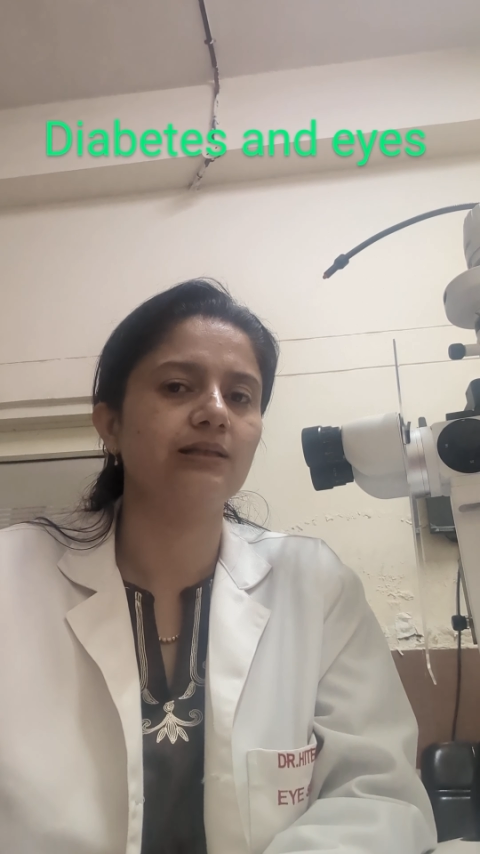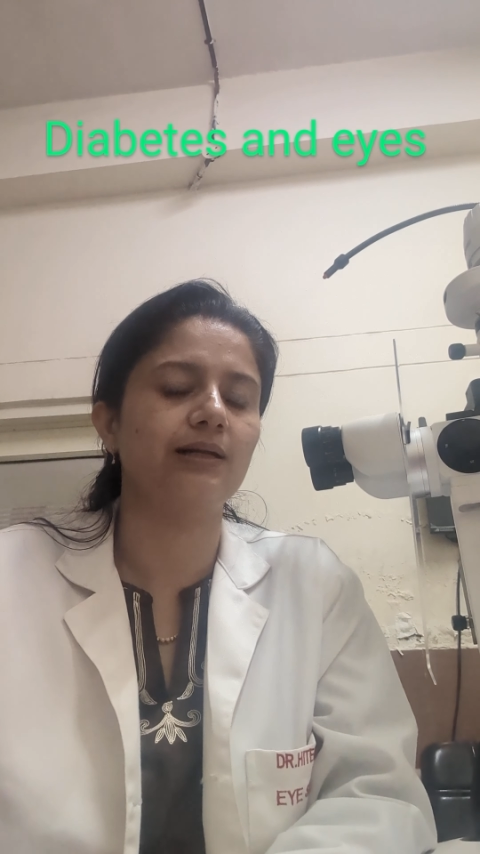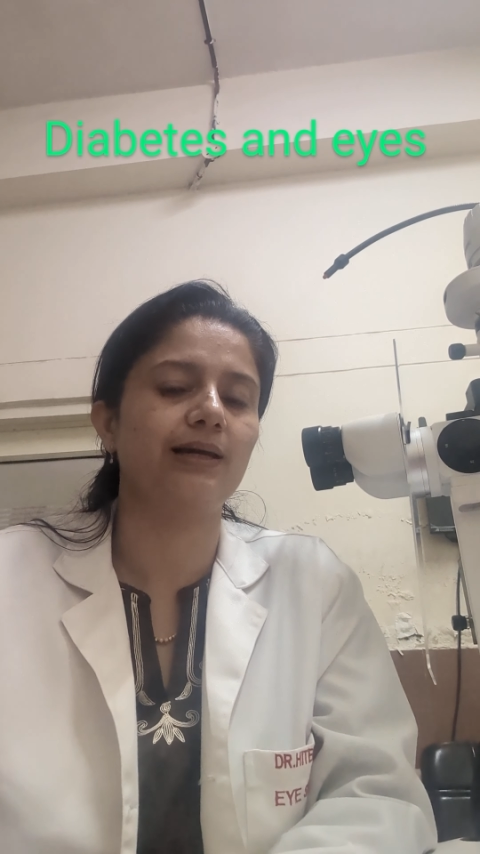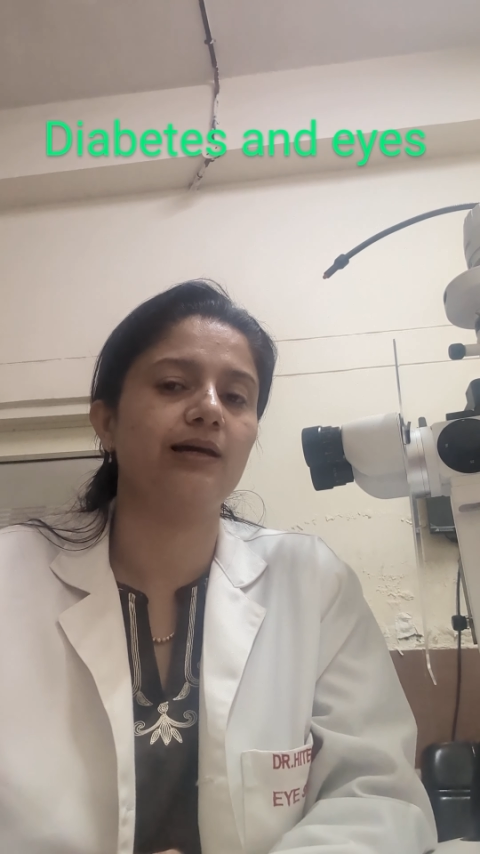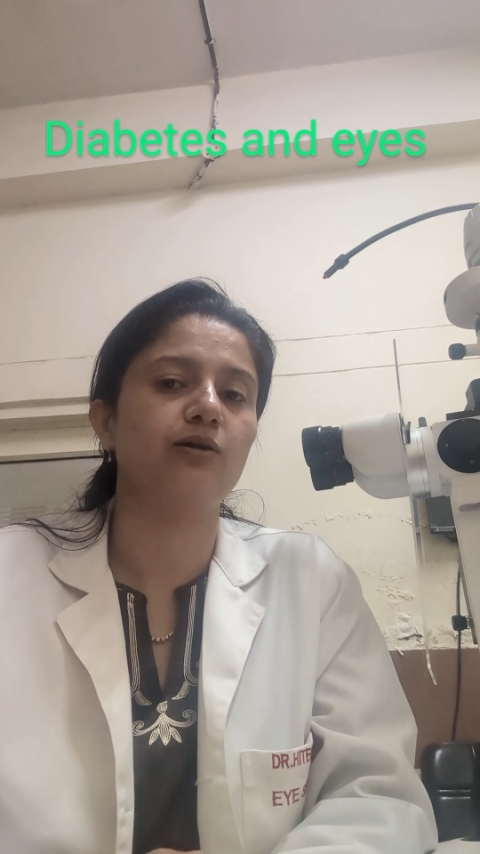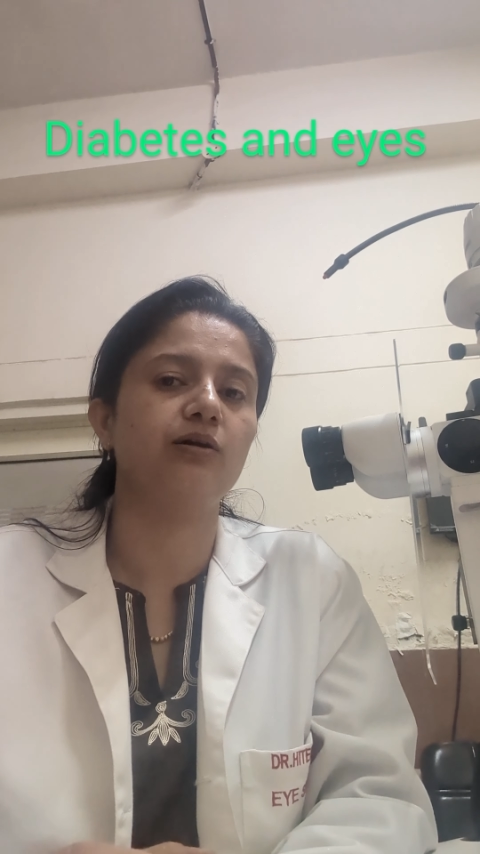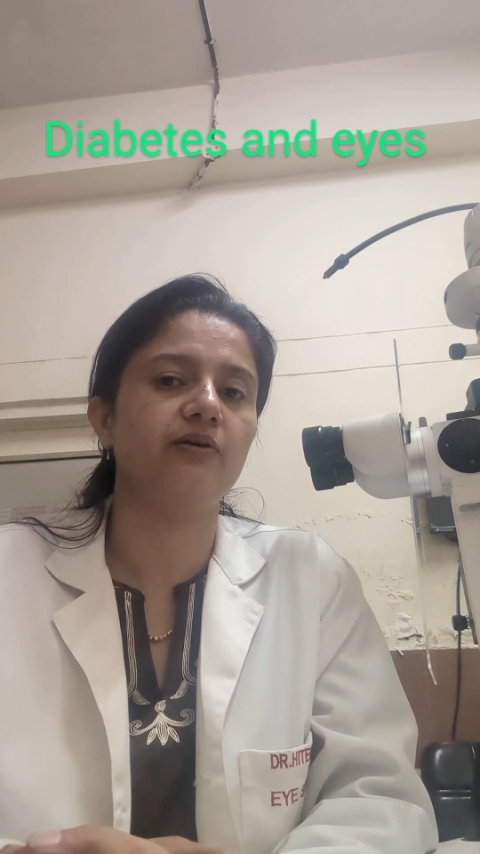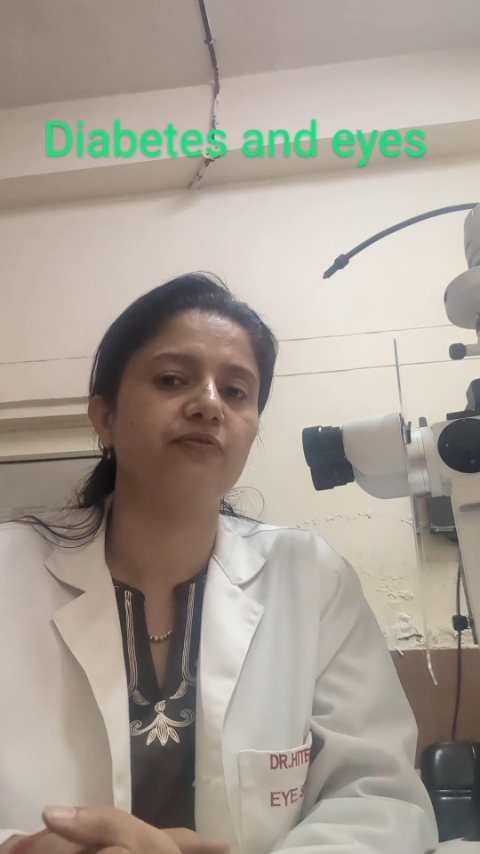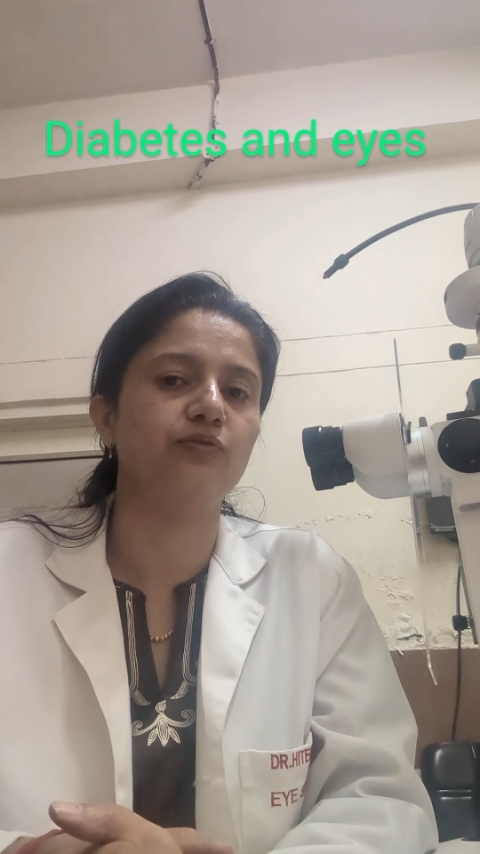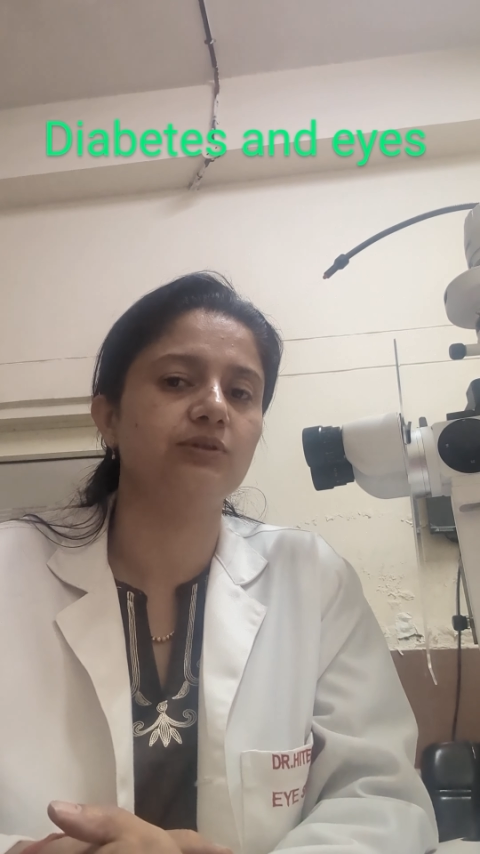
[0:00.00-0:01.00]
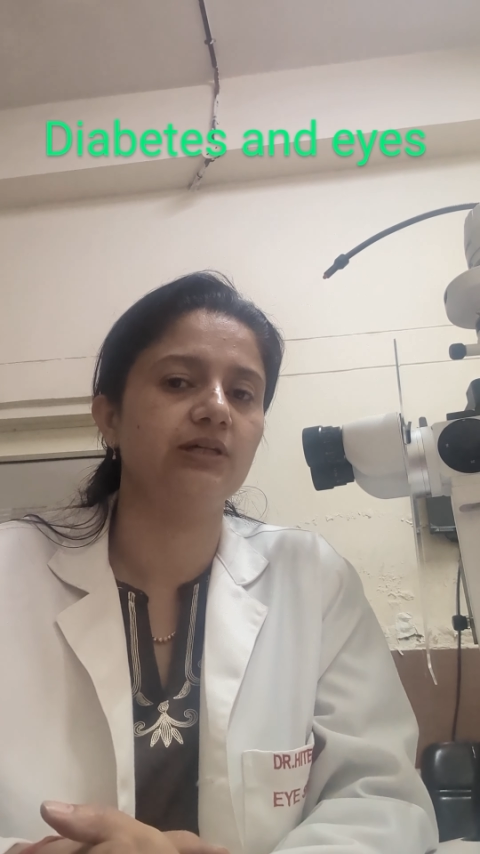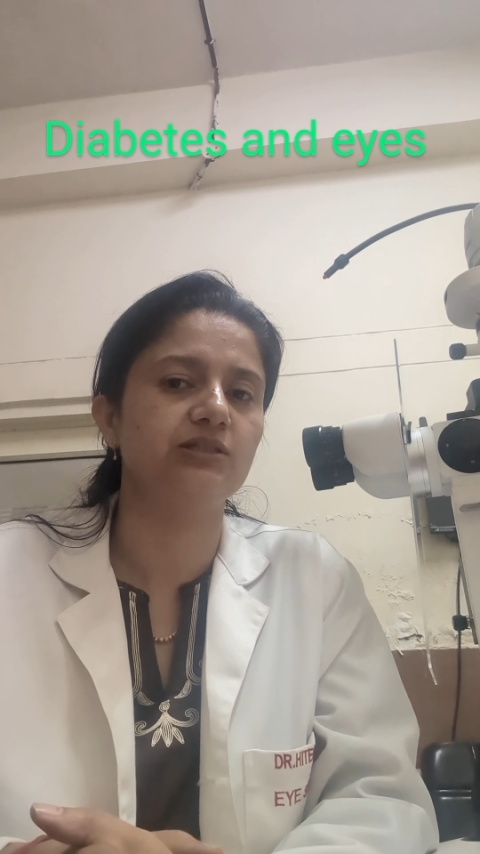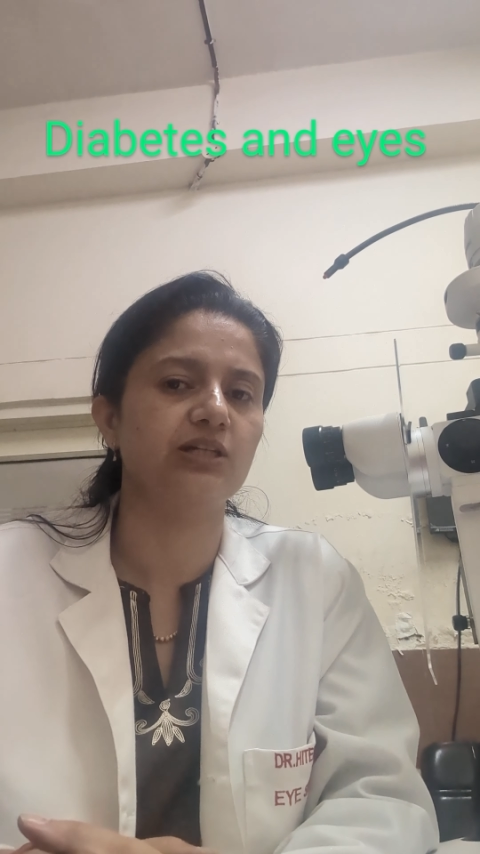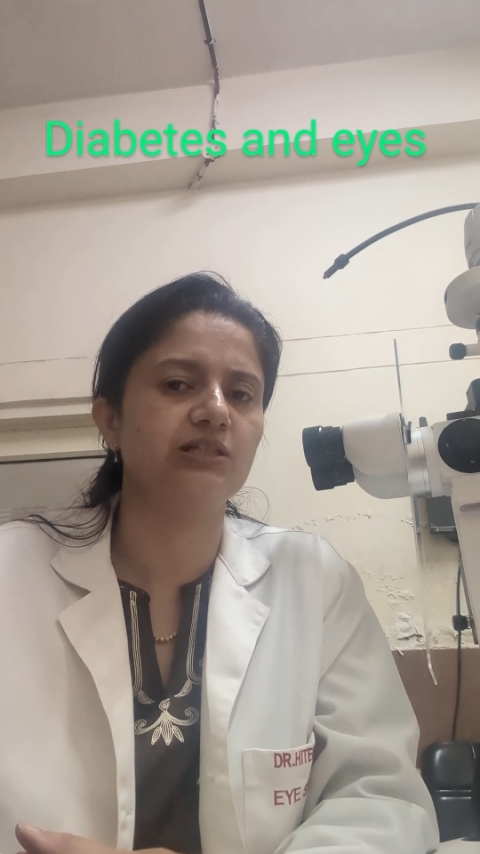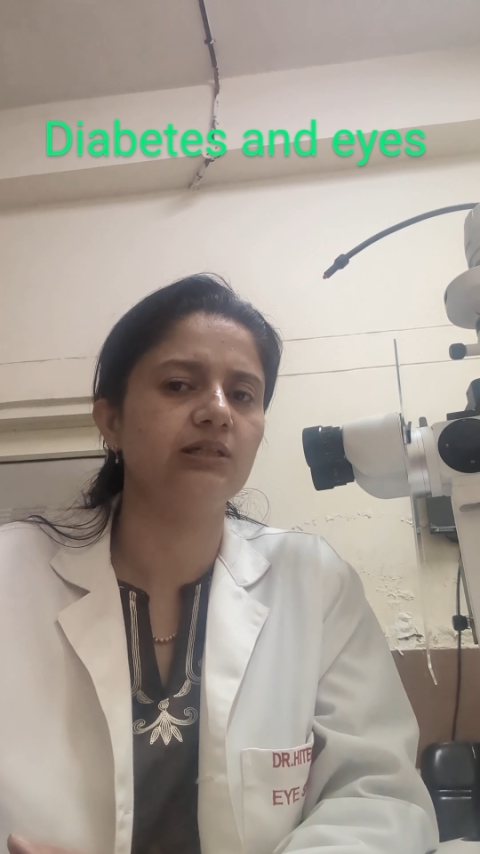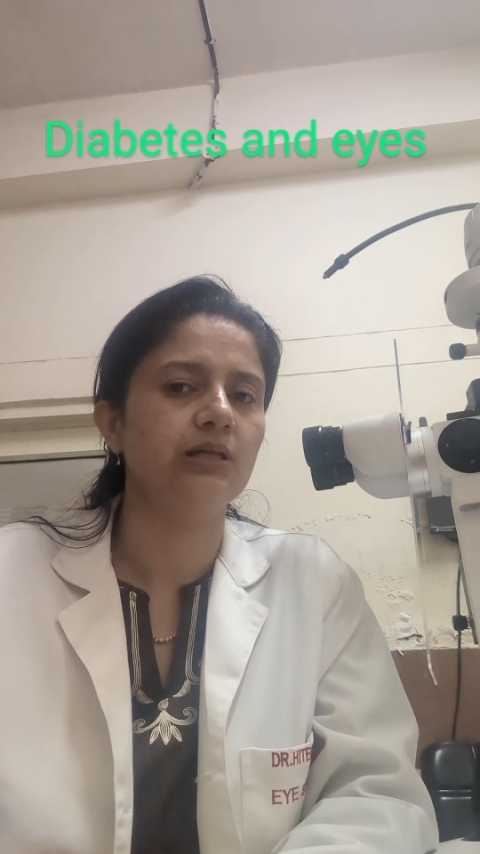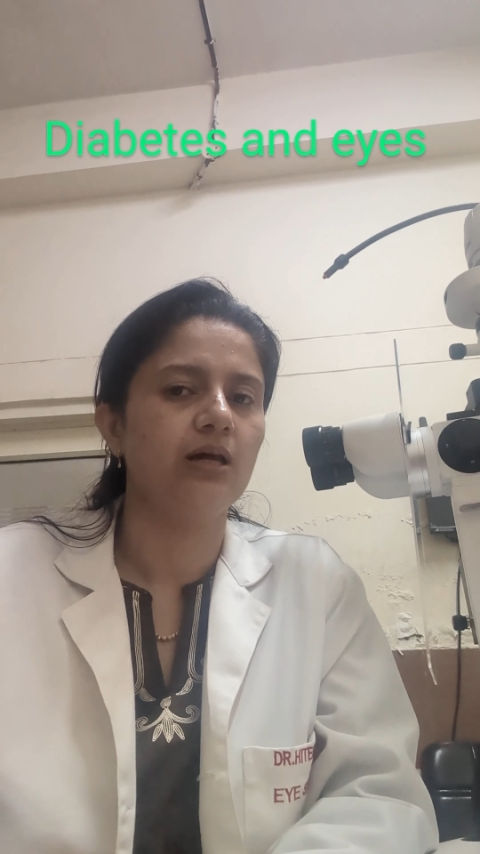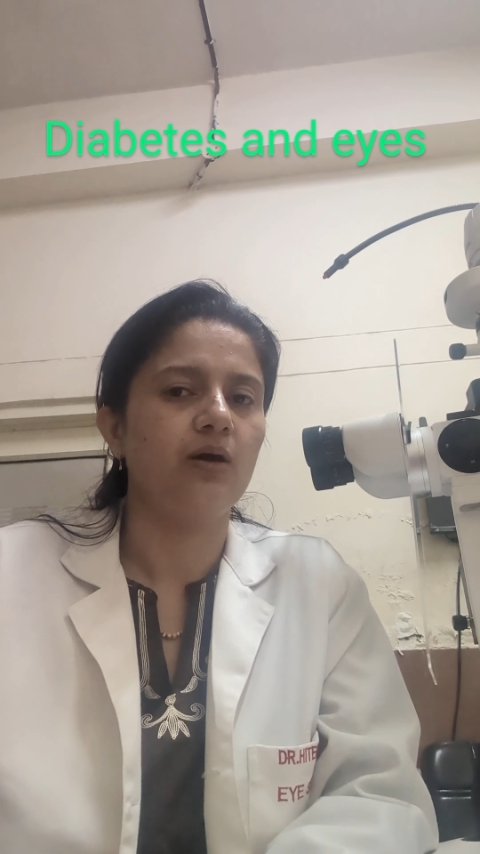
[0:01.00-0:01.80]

that I cannot afford the injection.